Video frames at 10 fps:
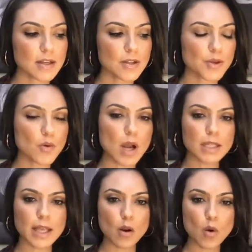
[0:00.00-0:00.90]
throughout
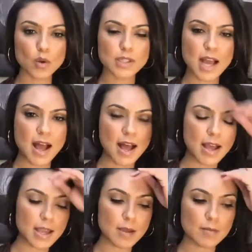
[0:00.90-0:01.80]
that whole
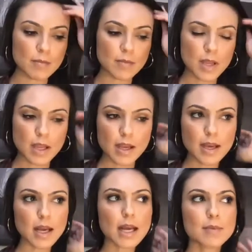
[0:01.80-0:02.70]
time,
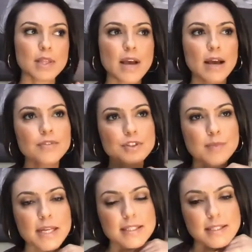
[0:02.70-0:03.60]
I believe after
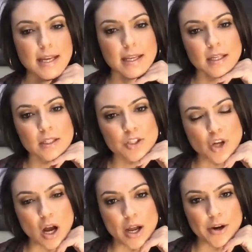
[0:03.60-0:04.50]
my second
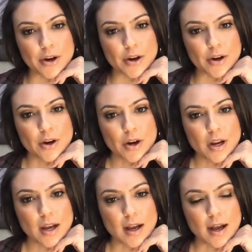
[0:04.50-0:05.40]
daughter,
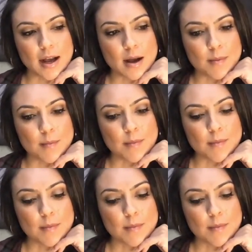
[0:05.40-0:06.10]
um,